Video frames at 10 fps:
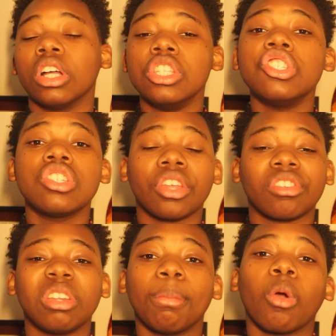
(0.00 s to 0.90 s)

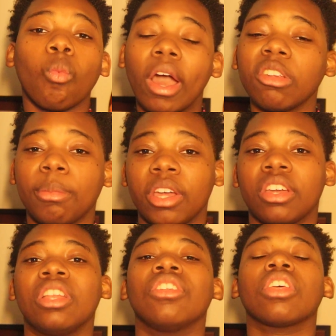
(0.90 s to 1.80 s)
unjustly by white
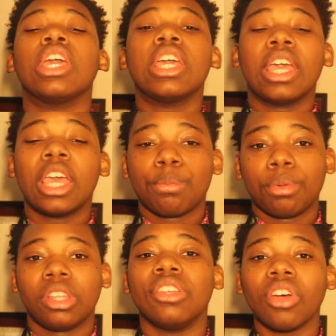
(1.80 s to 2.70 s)
Americans and
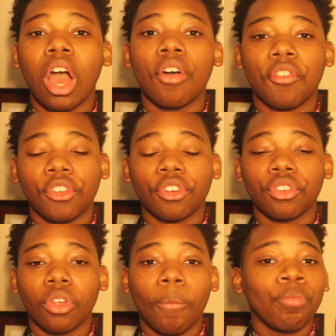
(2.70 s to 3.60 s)
police
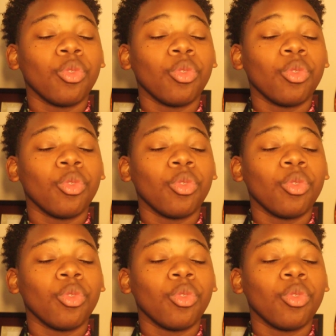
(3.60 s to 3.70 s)
officers.